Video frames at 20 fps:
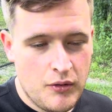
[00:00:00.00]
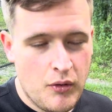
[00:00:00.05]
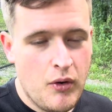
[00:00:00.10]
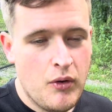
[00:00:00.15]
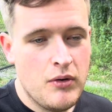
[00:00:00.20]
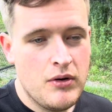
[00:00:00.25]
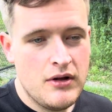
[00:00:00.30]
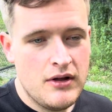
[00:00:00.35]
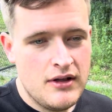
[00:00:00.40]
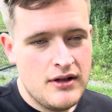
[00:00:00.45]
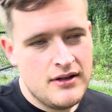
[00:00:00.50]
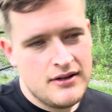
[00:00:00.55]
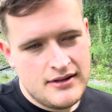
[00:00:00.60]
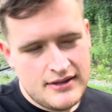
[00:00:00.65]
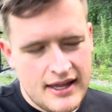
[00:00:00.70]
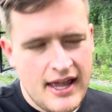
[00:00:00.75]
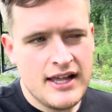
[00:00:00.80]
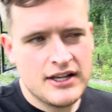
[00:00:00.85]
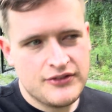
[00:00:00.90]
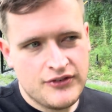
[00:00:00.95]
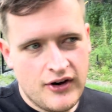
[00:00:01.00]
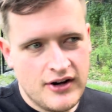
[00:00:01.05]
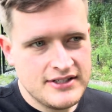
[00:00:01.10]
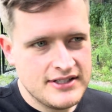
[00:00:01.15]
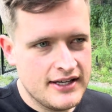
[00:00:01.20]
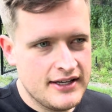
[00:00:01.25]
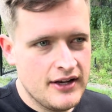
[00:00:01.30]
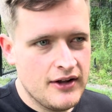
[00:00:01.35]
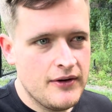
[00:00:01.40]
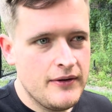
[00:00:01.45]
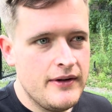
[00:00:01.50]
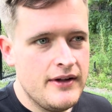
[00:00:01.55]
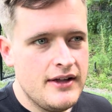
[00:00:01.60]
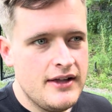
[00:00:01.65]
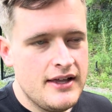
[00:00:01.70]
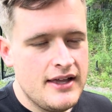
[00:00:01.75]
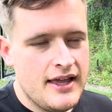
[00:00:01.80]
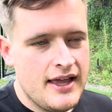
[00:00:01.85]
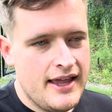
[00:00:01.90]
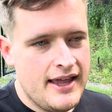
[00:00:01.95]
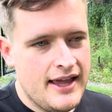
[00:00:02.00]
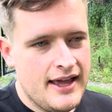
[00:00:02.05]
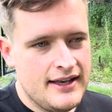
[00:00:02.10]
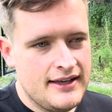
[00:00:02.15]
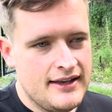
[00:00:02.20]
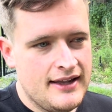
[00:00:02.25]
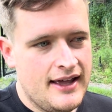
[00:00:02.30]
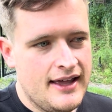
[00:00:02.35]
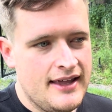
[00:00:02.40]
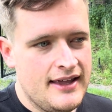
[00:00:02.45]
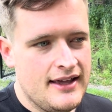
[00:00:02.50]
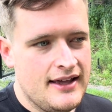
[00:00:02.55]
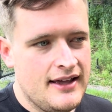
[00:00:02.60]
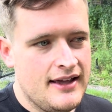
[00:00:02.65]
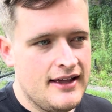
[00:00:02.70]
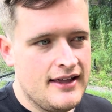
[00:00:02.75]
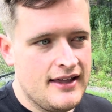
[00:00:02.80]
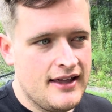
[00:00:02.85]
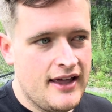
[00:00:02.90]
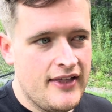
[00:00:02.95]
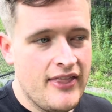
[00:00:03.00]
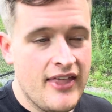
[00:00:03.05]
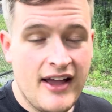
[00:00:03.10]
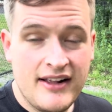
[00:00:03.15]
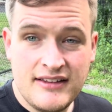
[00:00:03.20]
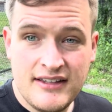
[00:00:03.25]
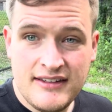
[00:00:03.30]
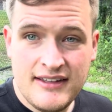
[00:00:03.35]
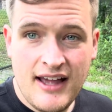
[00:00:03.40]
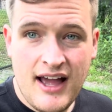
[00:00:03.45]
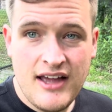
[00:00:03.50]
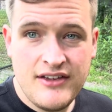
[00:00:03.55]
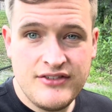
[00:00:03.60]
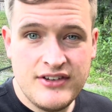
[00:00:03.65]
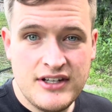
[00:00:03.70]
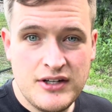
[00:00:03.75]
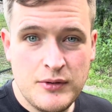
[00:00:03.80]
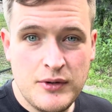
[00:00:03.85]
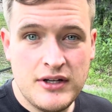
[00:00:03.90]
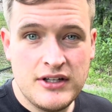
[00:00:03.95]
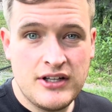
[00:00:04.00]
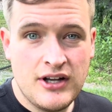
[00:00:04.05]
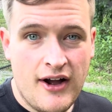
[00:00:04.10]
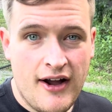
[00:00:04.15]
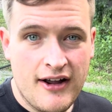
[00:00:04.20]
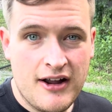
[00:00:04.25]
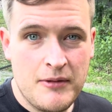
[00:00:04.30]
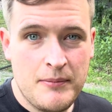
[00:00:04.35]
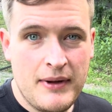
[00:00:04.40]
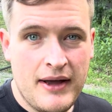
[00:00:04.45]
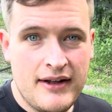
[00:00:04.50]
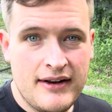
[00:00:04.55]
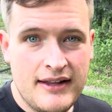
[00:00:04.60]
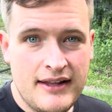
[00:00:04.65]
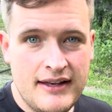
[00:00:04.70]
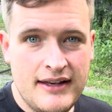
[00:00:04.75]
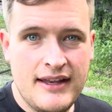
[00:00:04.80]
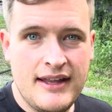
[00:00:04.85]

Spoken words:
Well, yeah, as far as I know. And I'd like to dive into it, talk about it,